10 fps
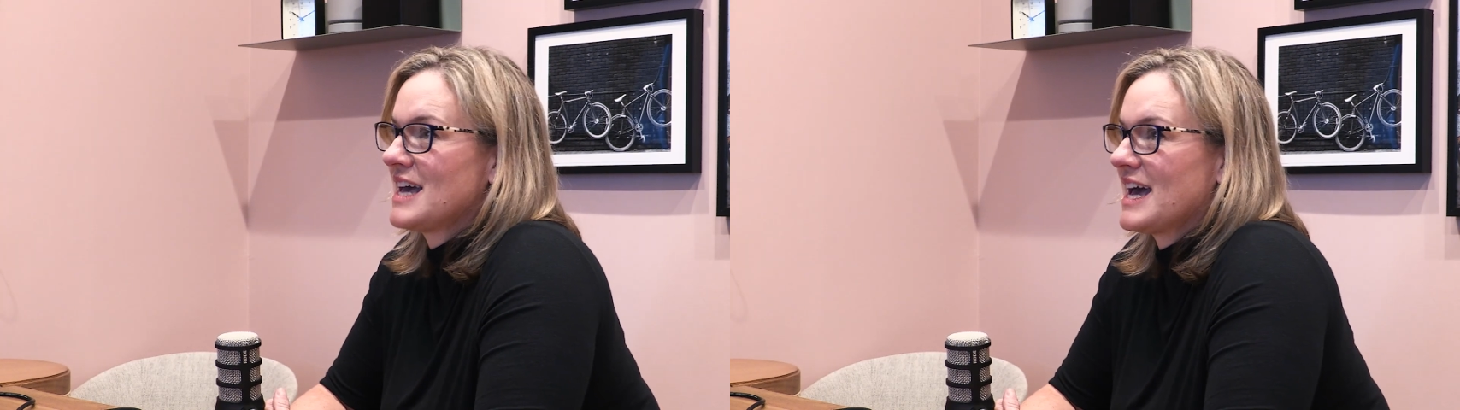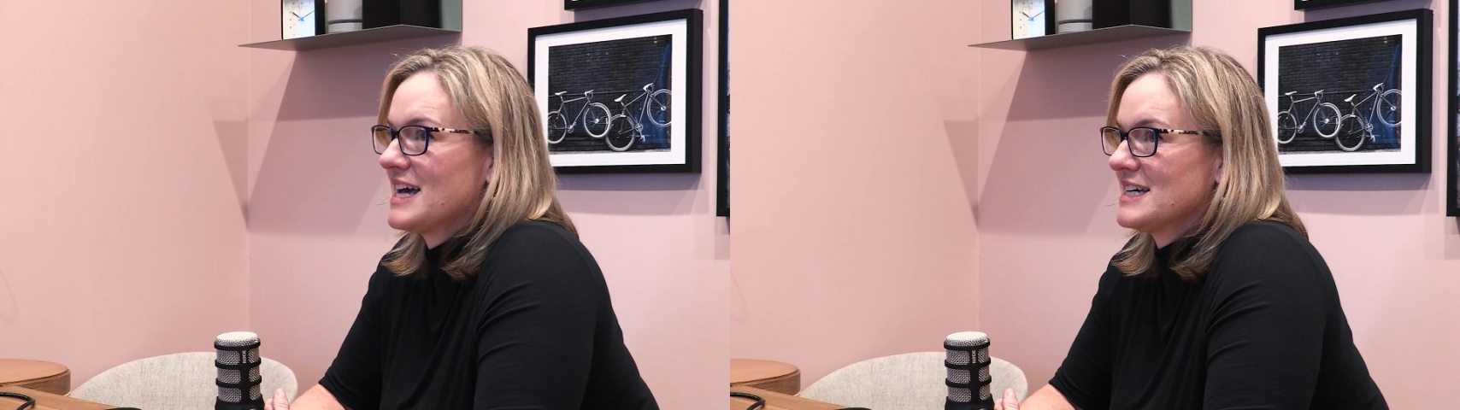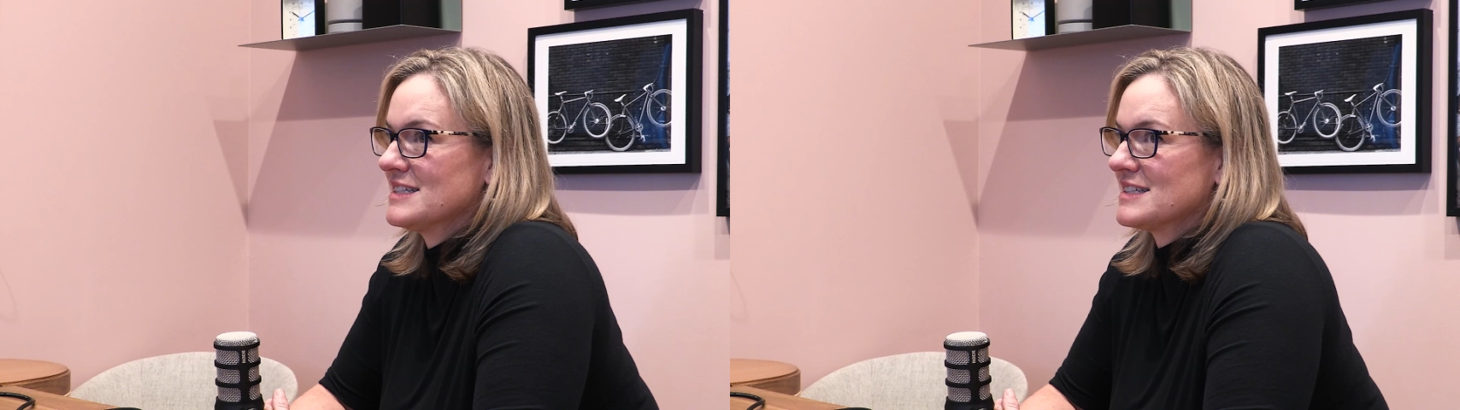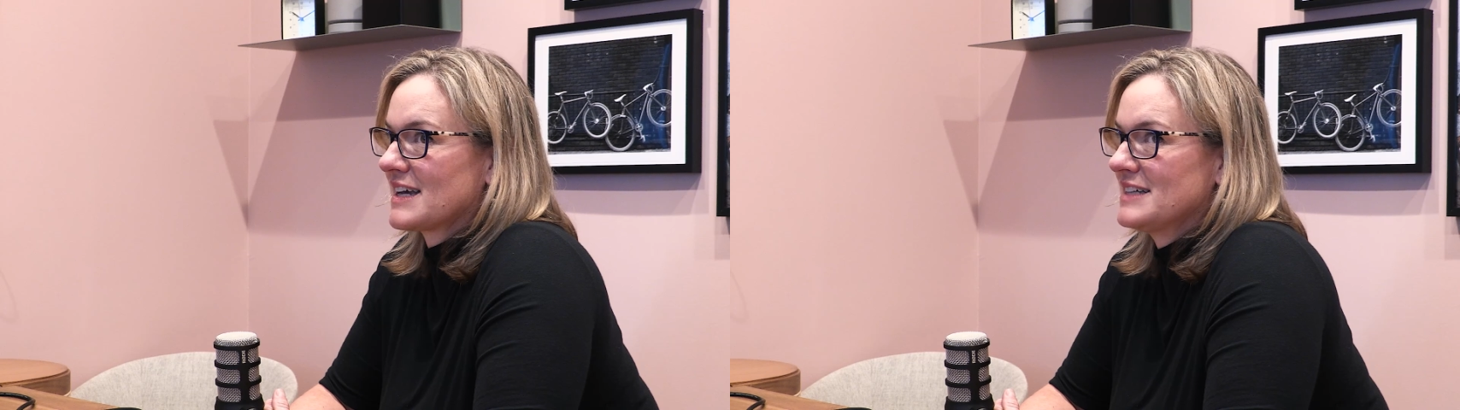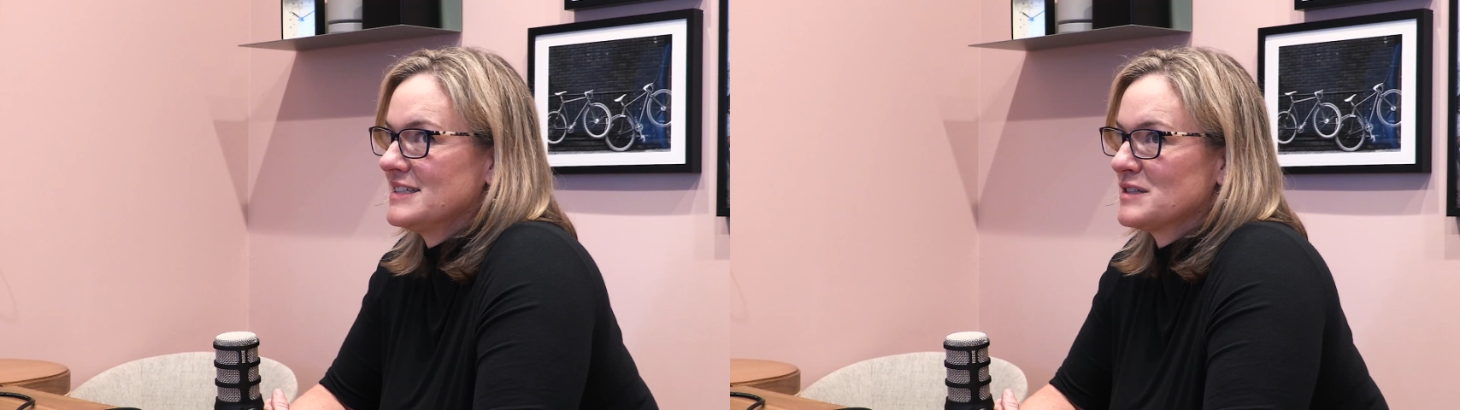And
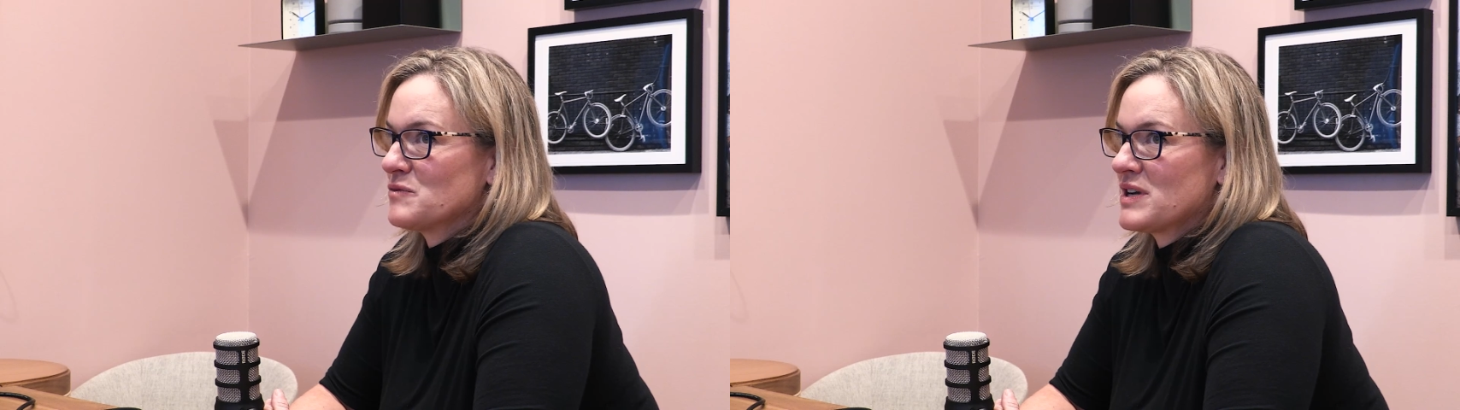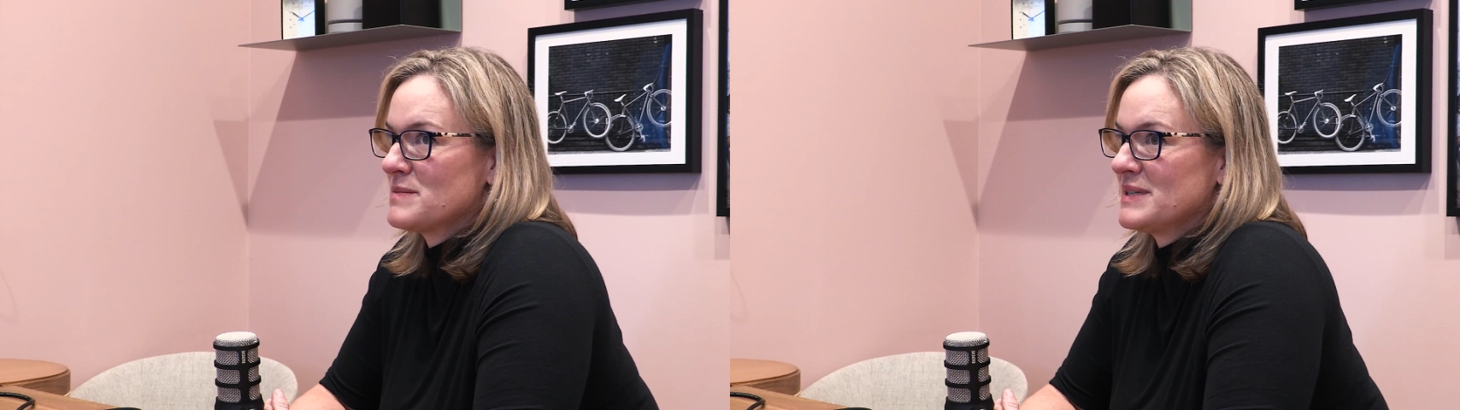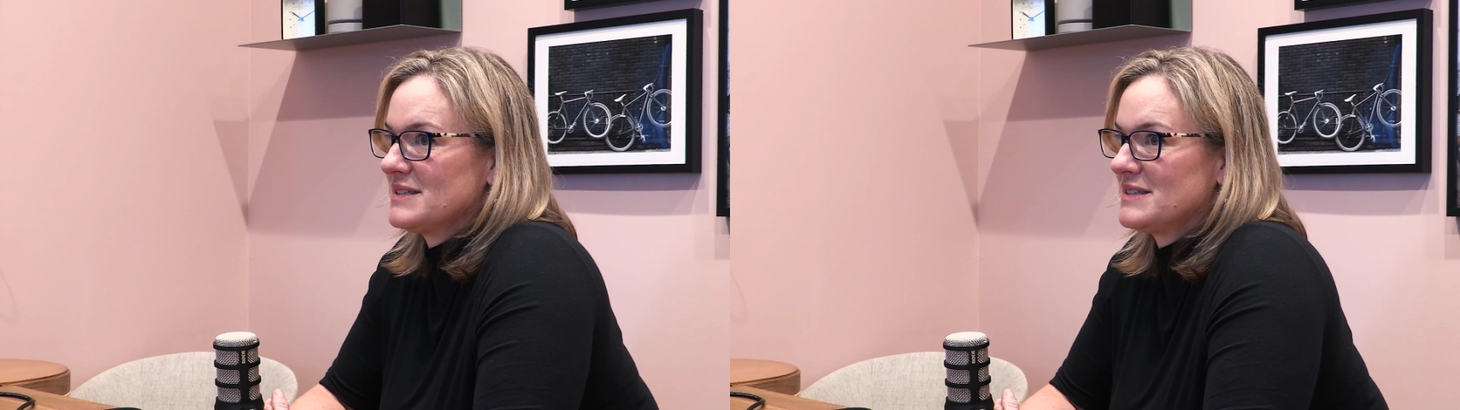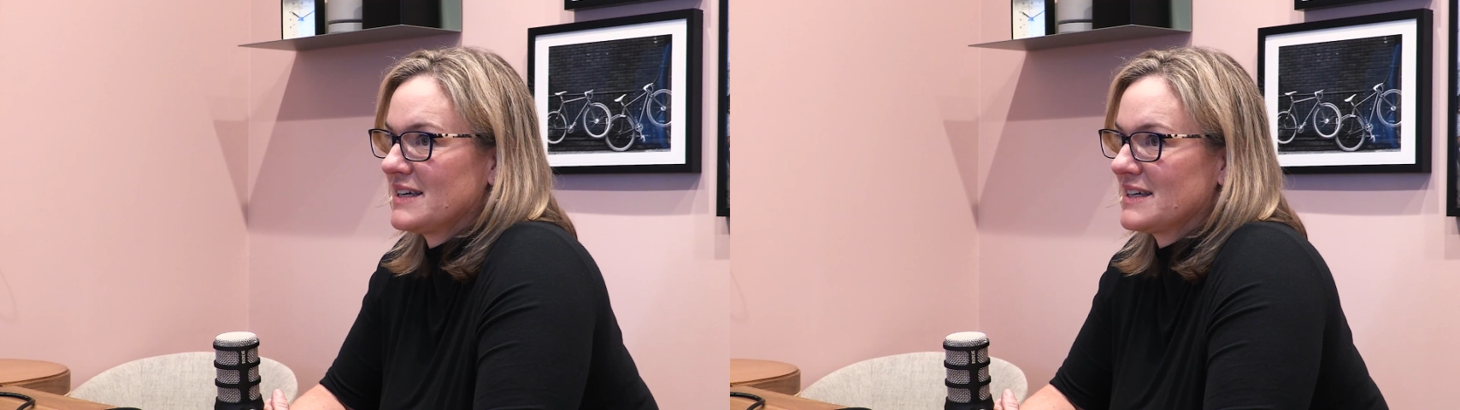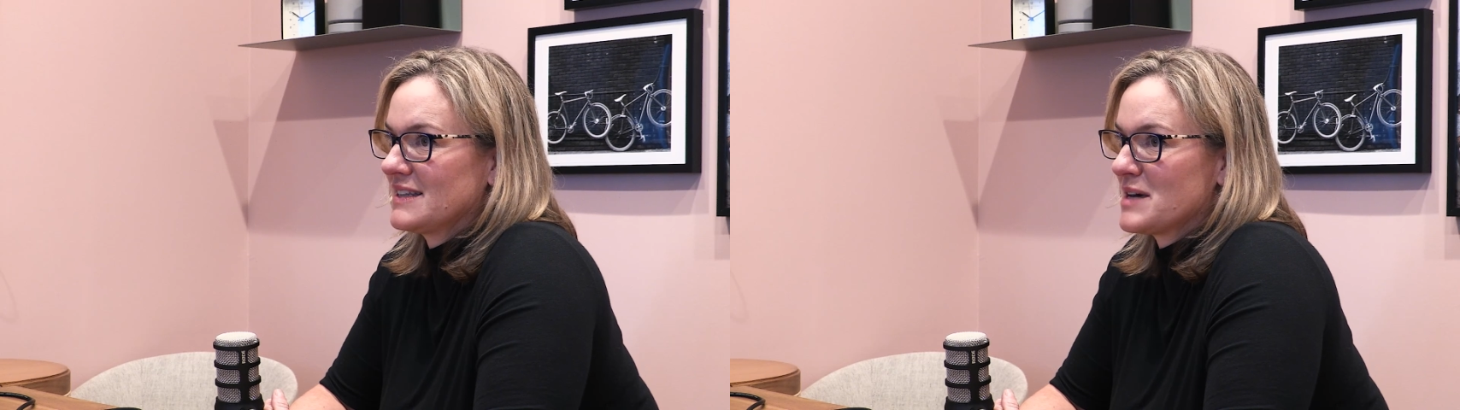I didn't want to be
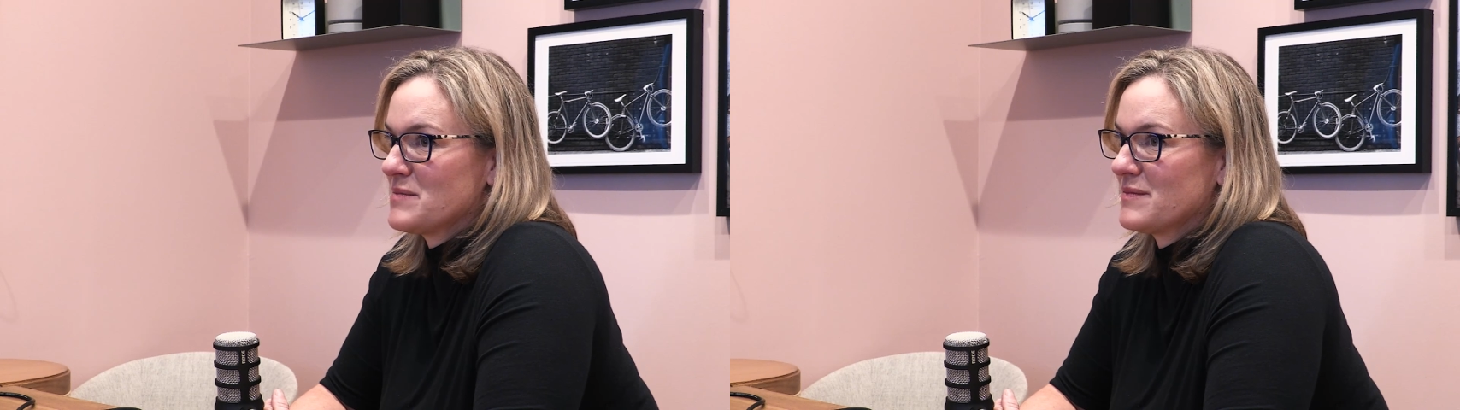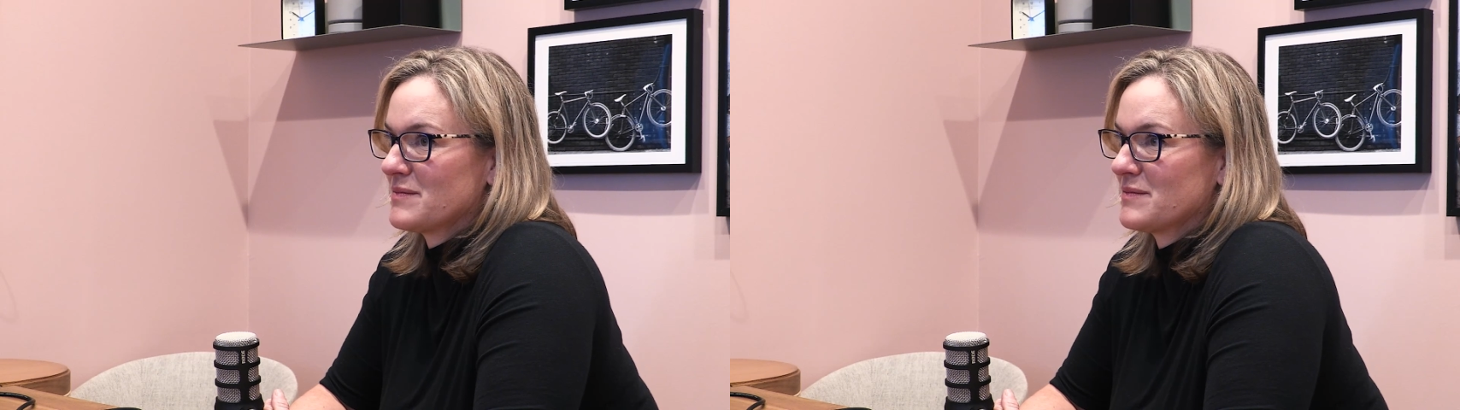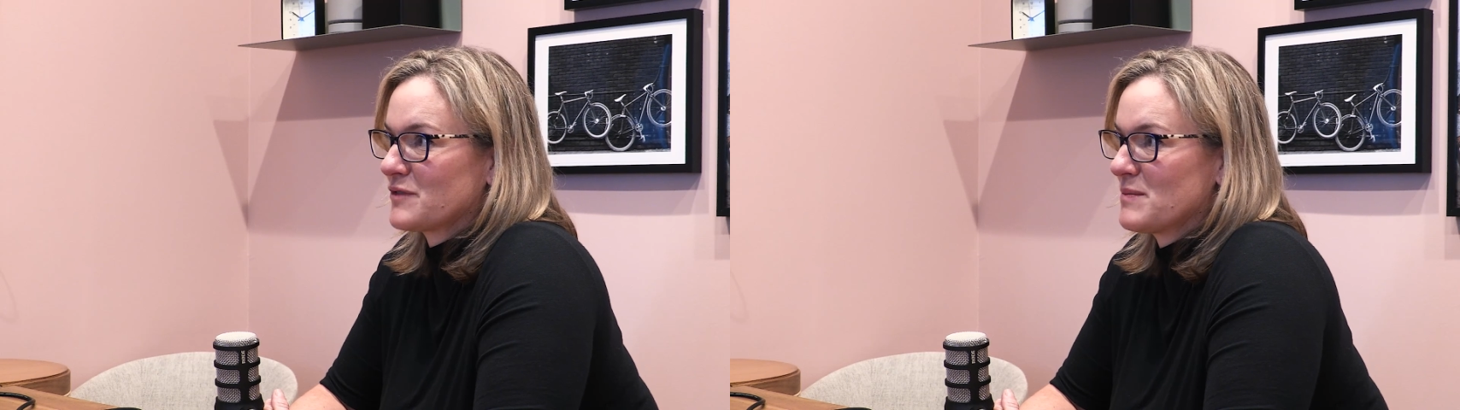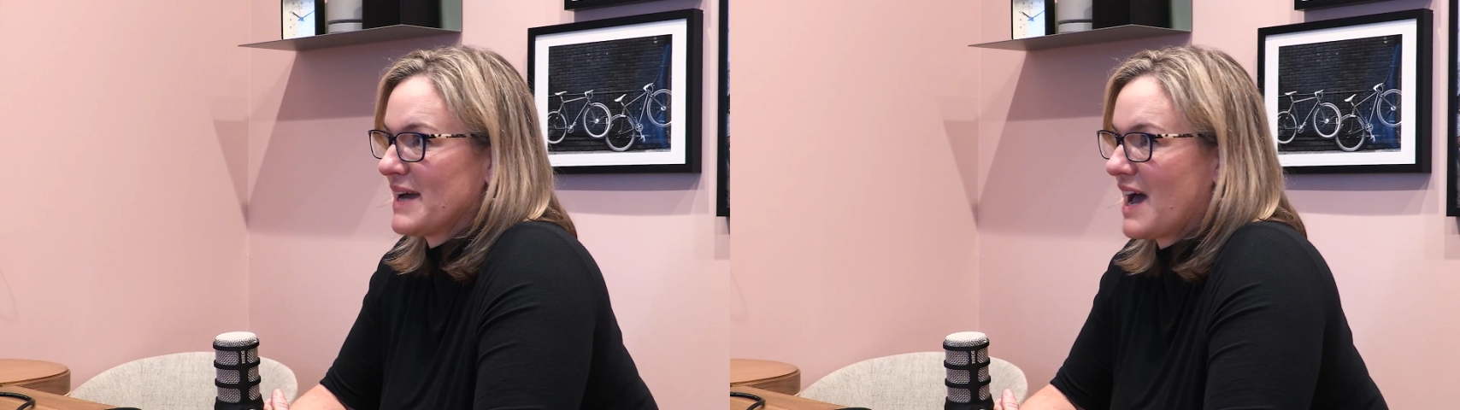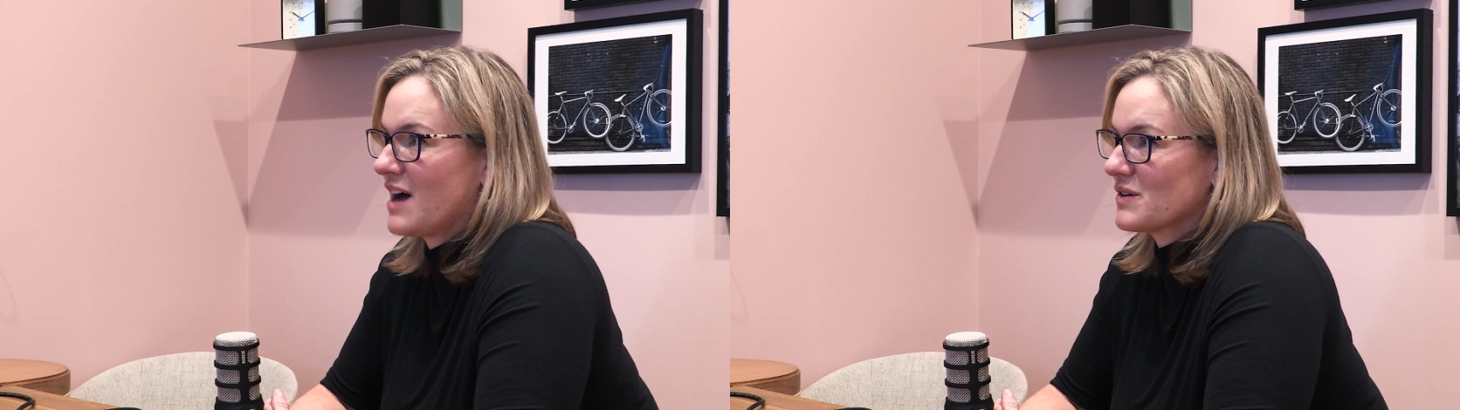taking them from
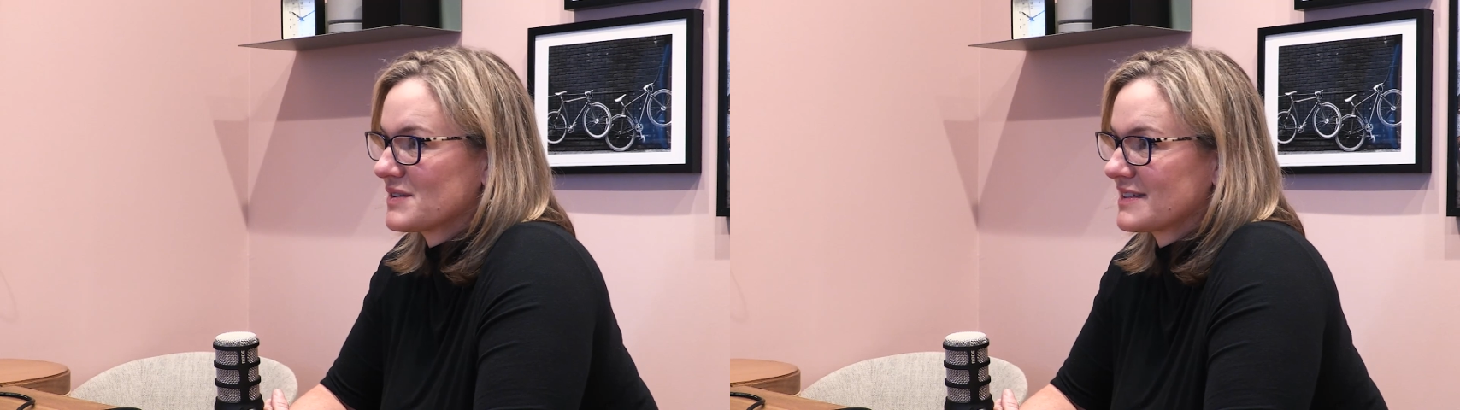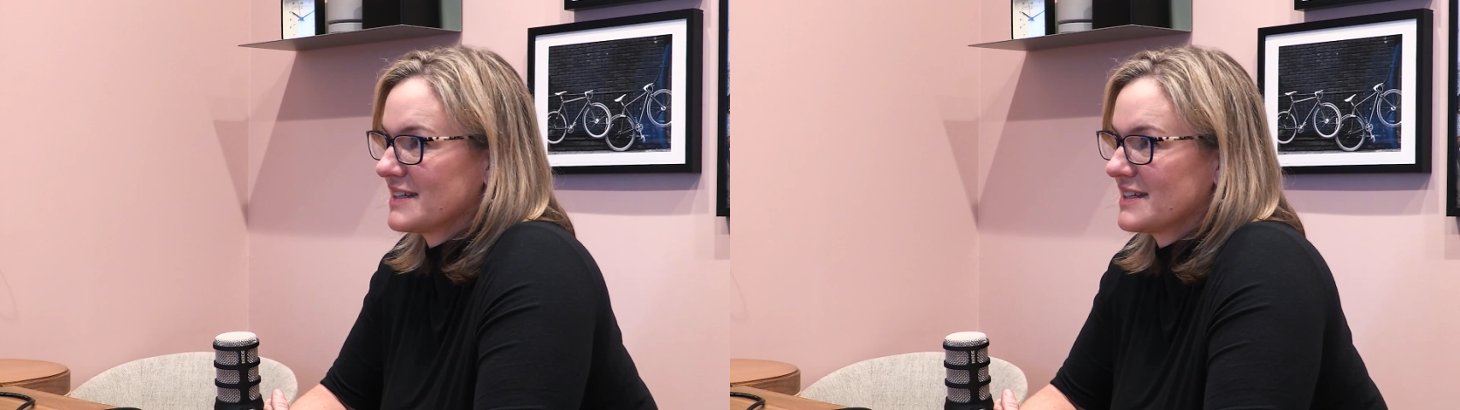my house.